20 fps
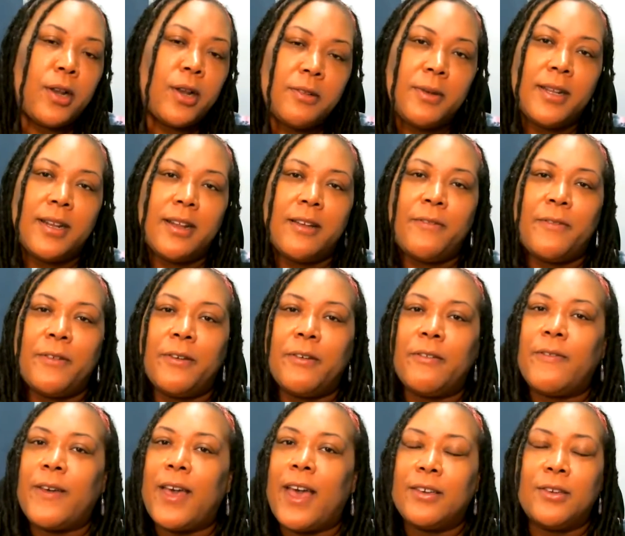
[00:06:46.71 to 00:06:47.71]
You may not feel
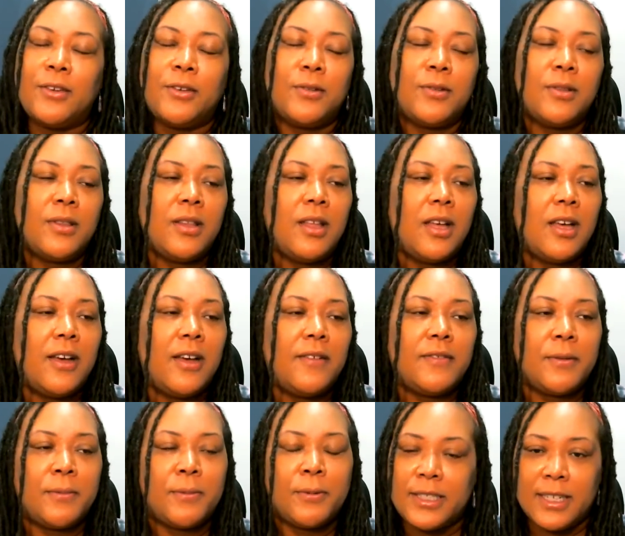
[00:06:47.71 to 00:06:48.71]
valued, loved,
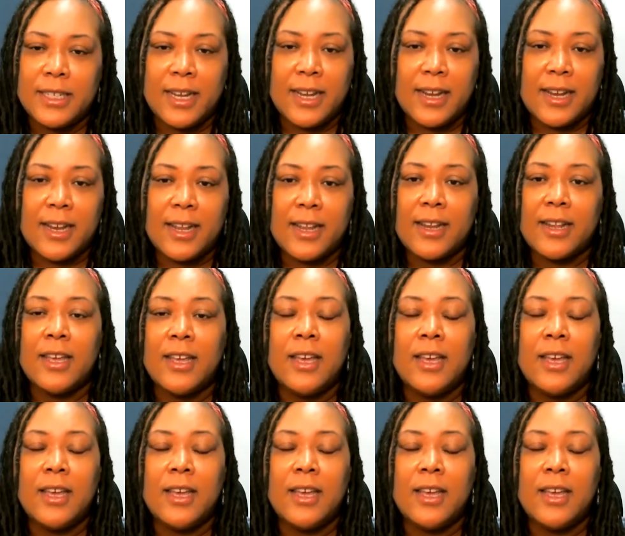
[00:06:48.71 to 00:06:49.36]
appreciated,